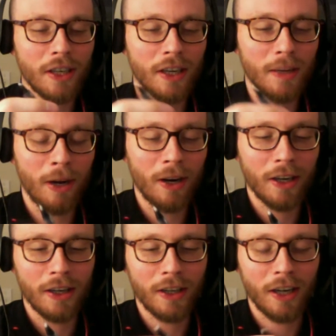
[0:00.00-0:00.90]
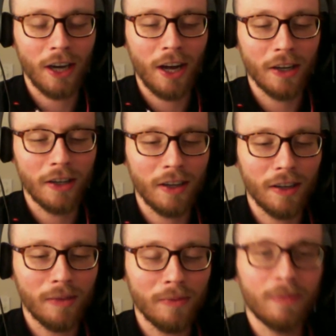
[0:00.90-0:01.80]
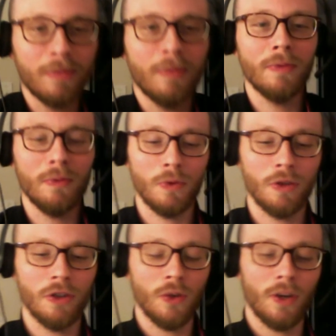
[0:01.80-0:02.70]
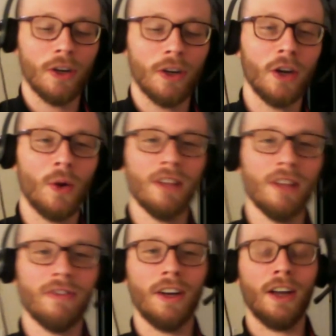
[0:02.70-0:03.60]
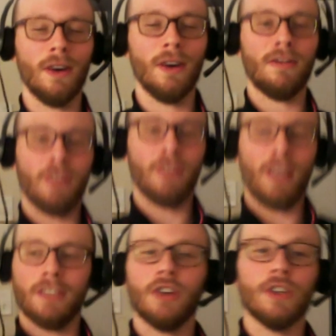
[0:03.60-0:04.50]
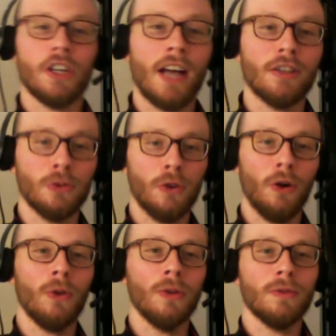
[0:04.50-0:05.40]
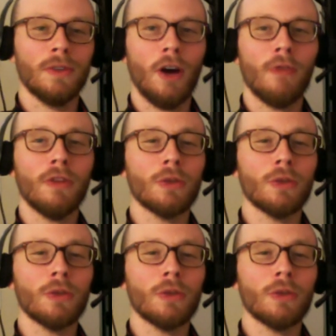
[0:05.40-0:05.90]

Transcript: in America, Ghana, doing okay in qualifying now after that Christian Atsu goal. Hopefully, we'll